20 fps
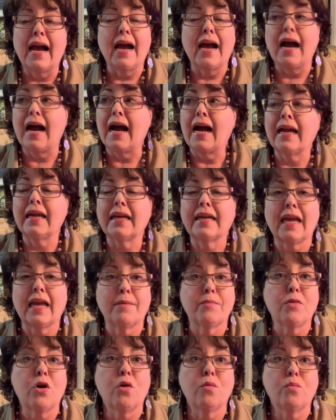I
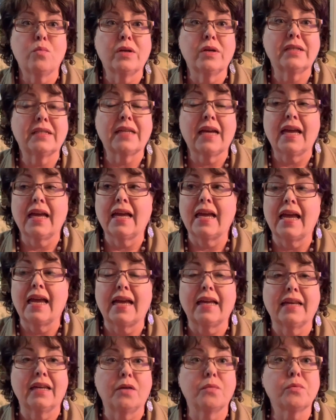came home one day
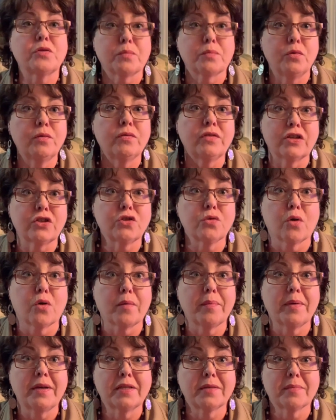and it was moved into our
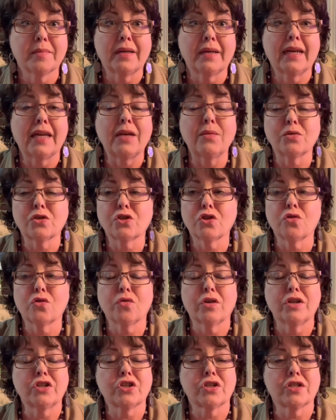basement. He was so
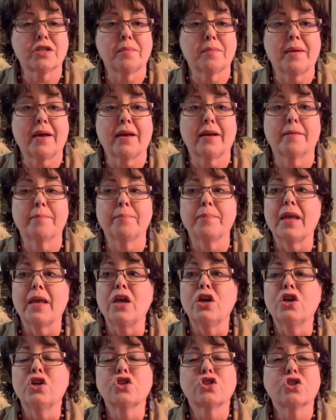gracious about it.
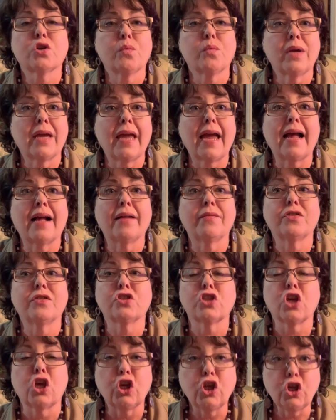So we have
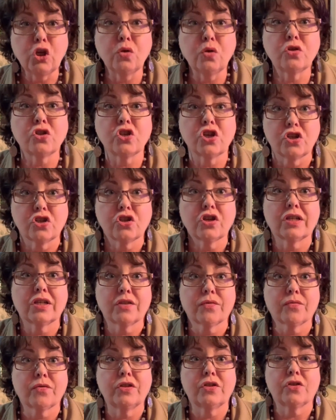this huge
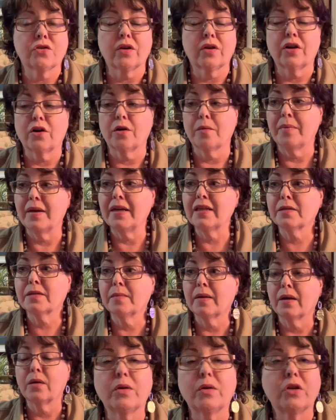chest freezer in our
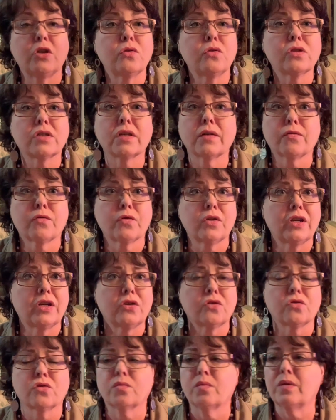basement used it for
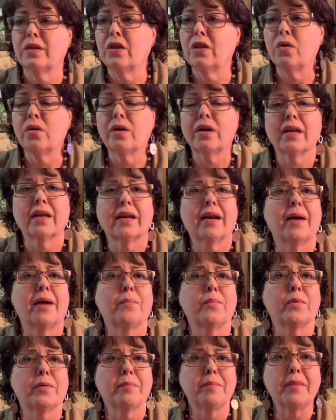years. We loaded it
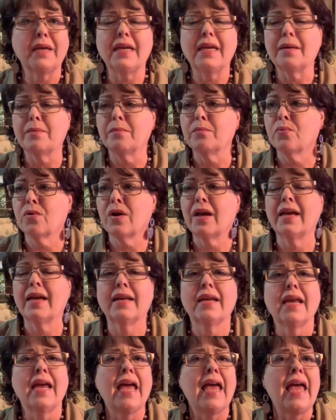up with meat and
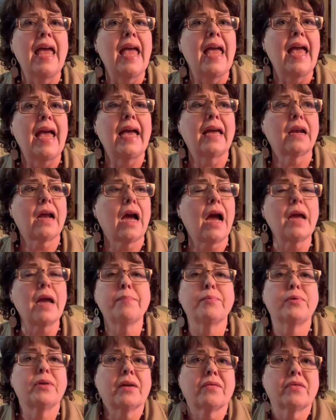bread and I
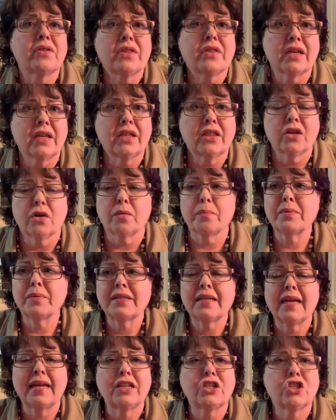put everything in there.
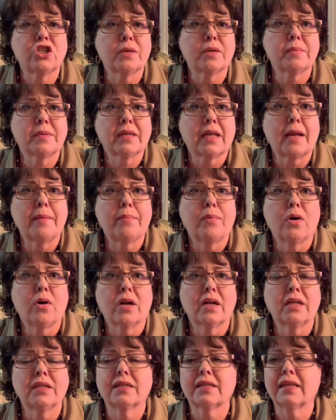Potato chips that I bought
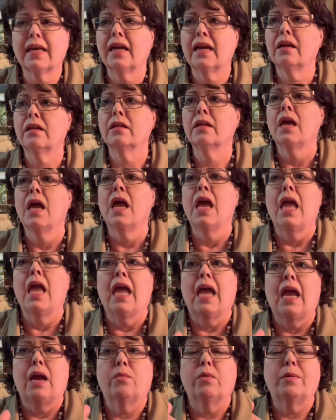on sale
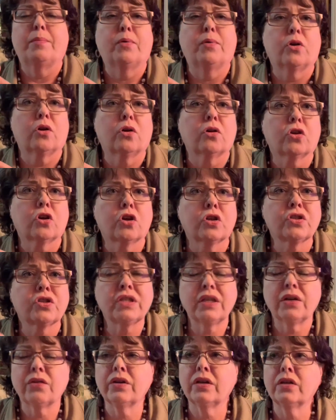and we put our
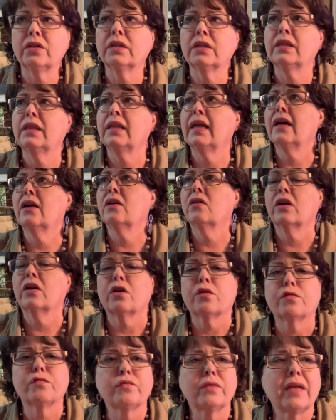cereal in there and
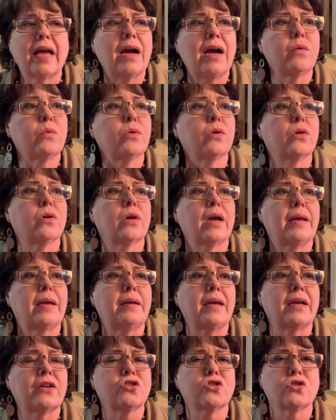our flour and
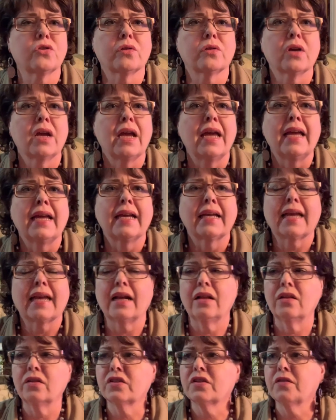extra
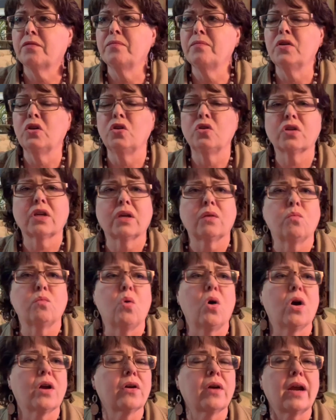gallons of milk and
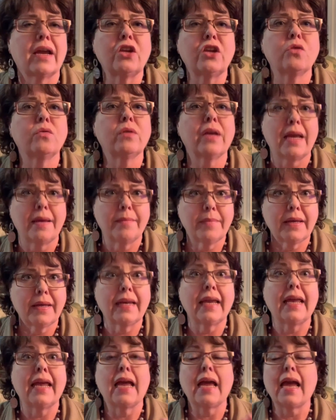water, you name it.
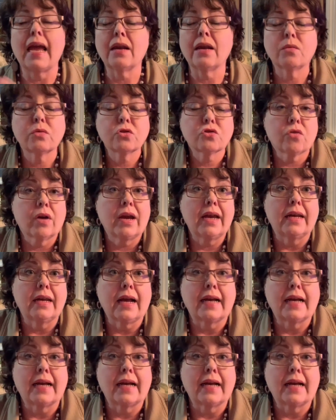And it was great.